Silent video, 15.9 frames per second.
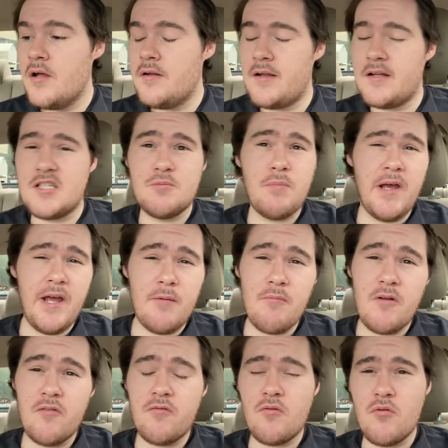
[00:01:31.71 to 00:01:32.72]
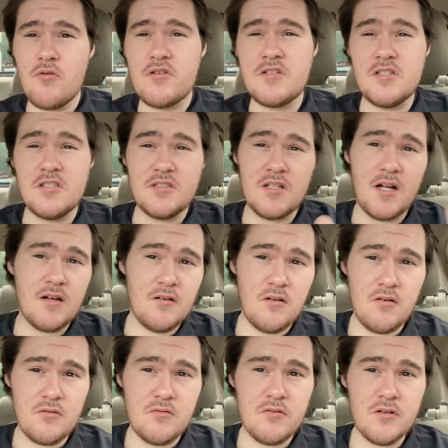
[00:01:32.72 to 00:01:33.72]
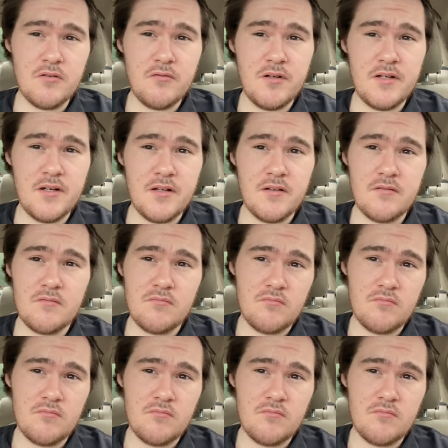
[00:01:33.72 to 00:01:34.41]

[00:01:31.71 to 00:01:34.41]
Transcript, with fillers: Now, spam, of course, is not a local ingredient.